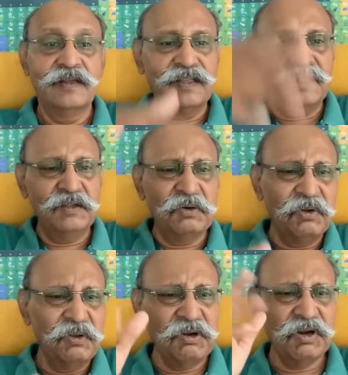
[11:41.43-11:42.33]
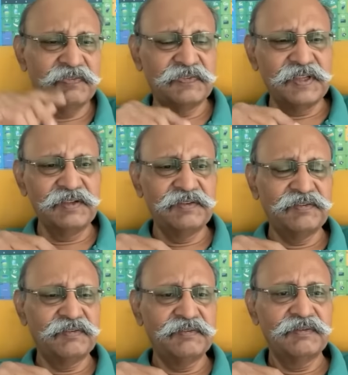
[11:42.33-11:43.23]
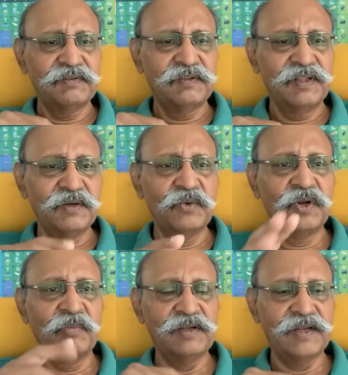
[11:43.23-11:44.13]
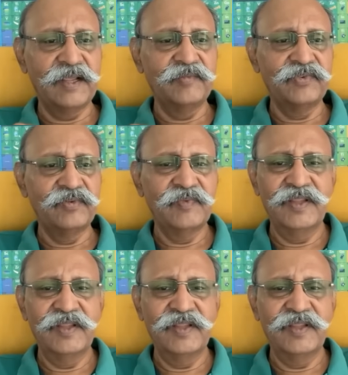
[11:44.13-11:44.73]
And then the whole lot of things in global times,